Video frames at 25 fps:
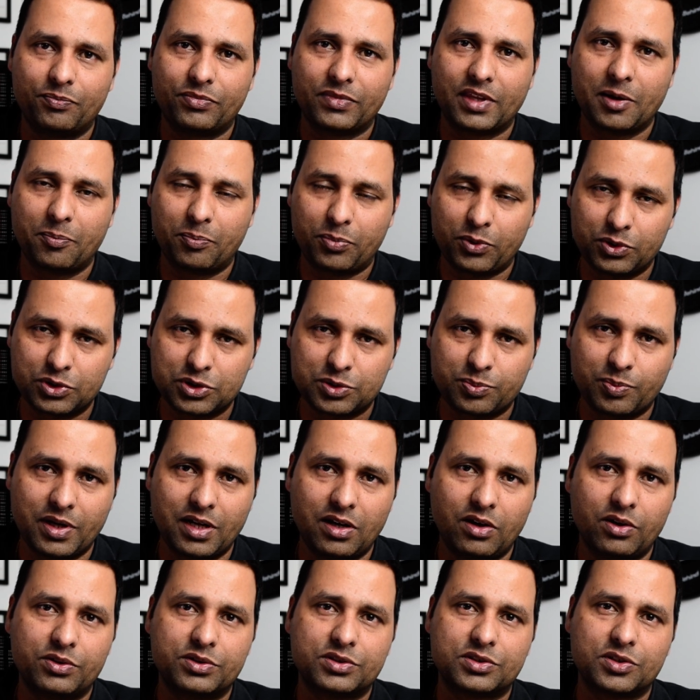approached by
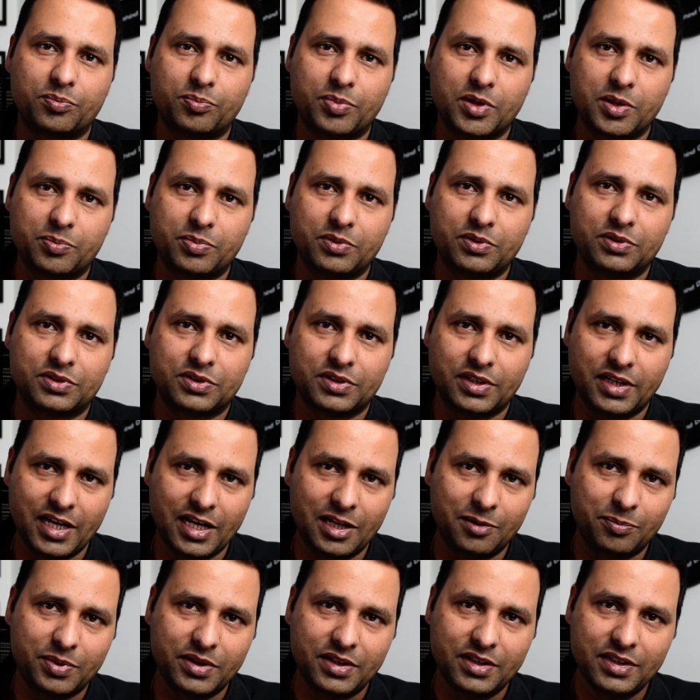loads of people to
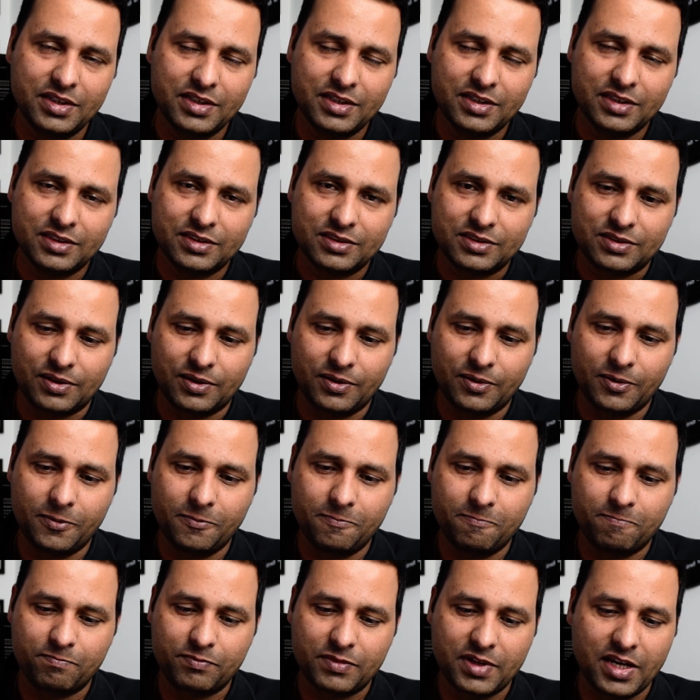help.
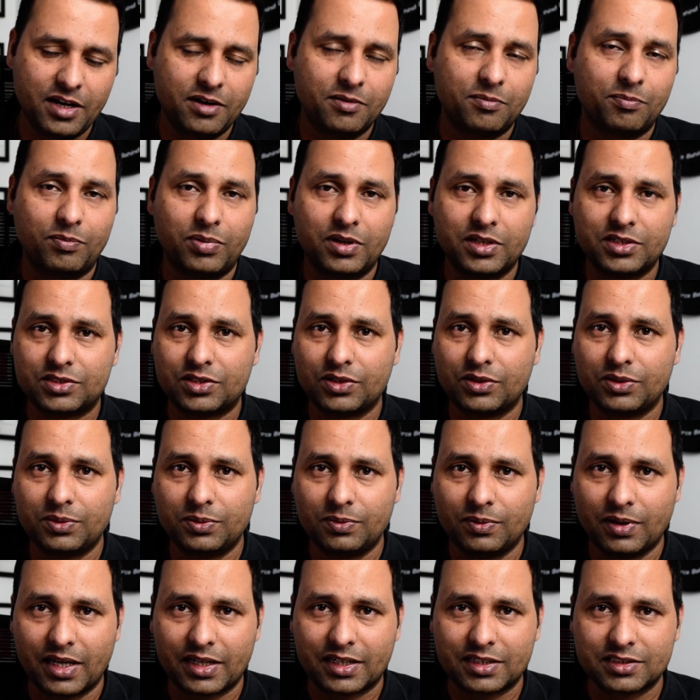So yeah, please do
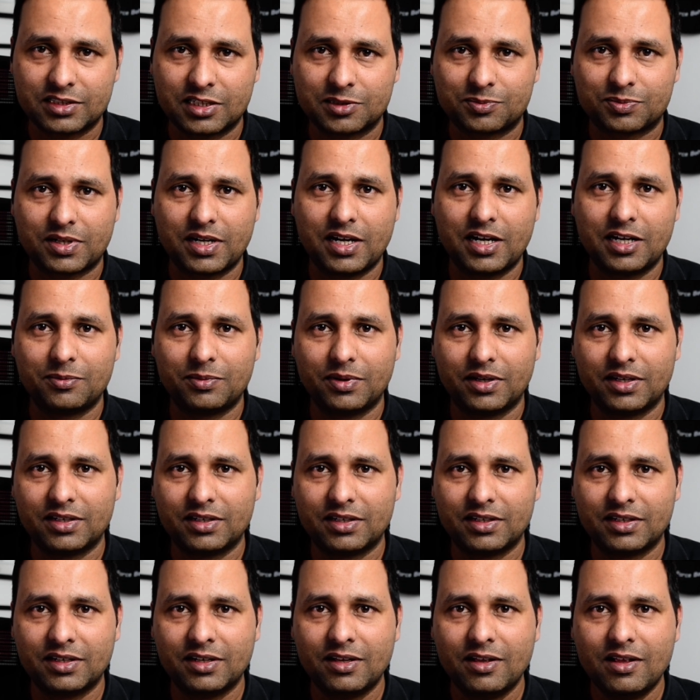like and subscribe,
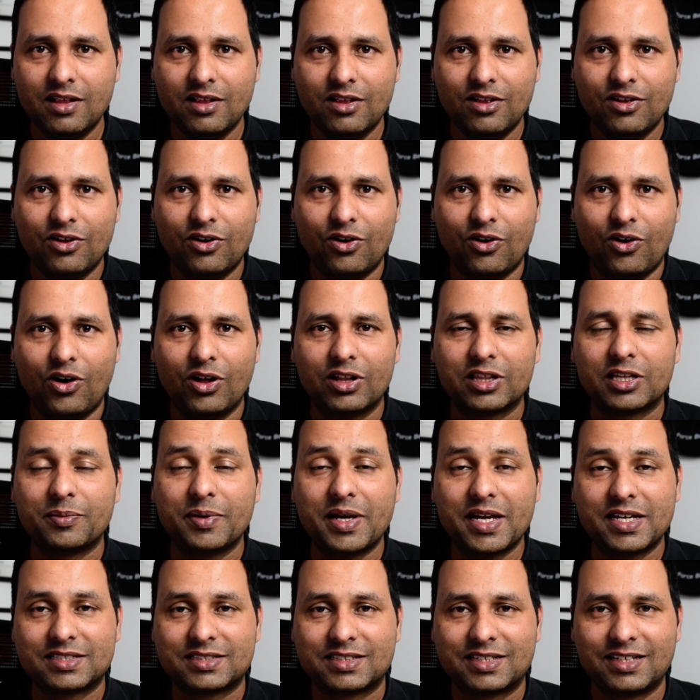and all the
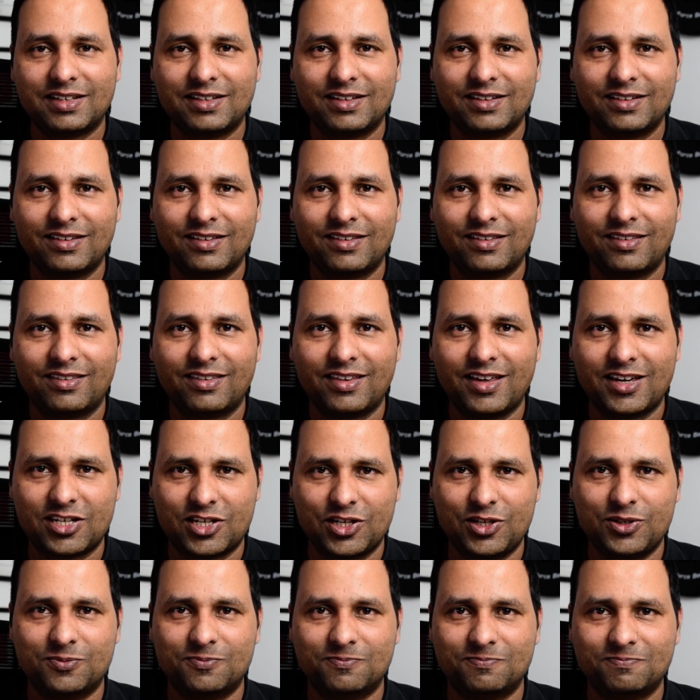best. Thank
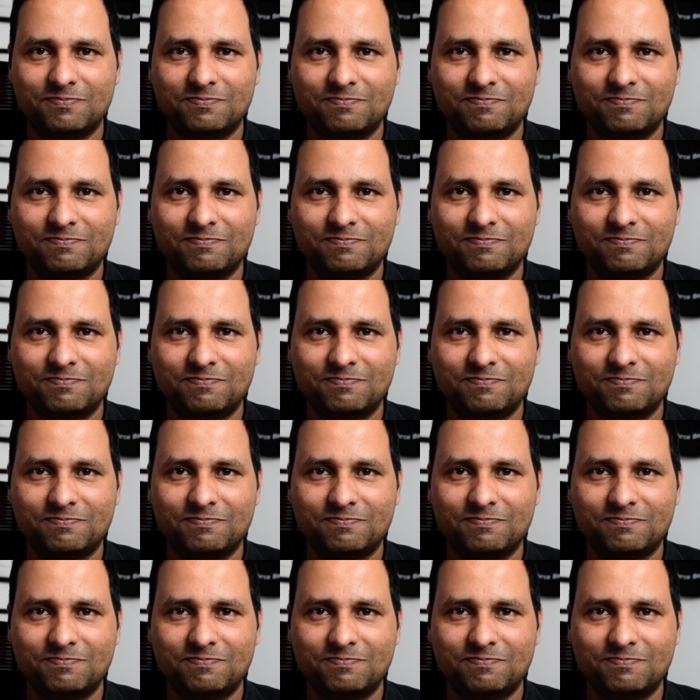you.